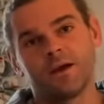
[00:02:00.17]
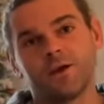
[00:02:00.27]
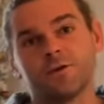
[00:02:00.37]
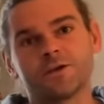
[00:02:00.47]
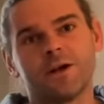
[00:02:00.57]

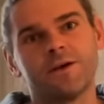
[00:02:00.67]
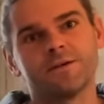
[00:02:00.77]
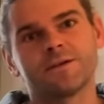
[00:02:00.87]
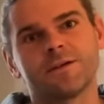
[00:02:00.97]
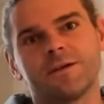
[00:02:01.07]
your
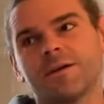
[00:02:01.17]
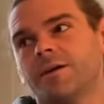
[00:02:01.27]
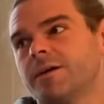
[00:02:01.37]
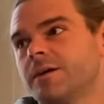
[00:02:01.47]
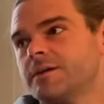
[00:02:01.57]
sloes.
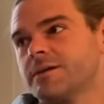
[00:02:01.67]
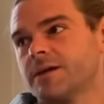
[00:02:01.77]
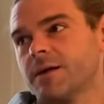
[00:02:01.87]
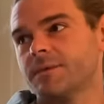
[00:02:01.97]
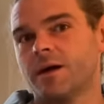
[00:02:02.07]

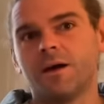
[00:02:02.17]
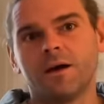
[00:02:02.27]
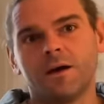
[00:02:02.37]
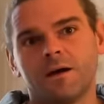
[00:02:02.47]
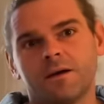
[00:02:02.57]

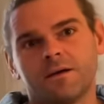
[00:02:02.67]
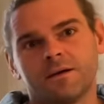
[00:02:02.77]
Oh, that's